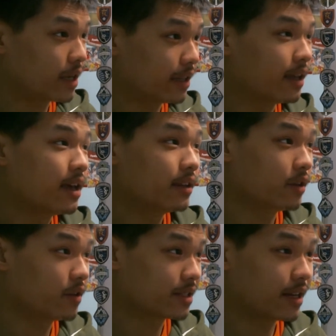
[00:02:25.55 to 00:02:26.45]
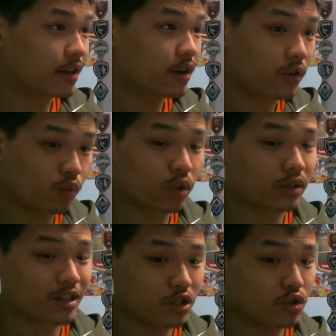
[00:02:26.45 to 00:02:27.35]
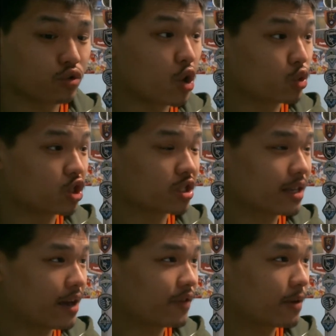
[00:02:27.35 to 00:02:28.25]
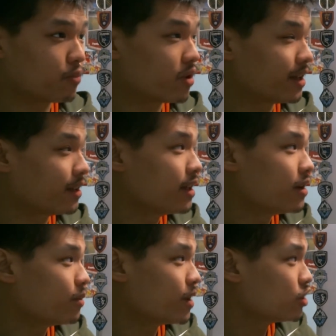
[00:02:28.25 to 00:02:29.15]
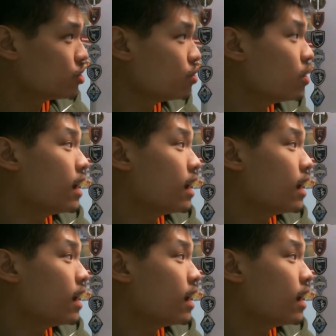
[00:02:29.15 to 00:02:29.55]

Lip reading: and they're excited of what this new coaching staff can bring to,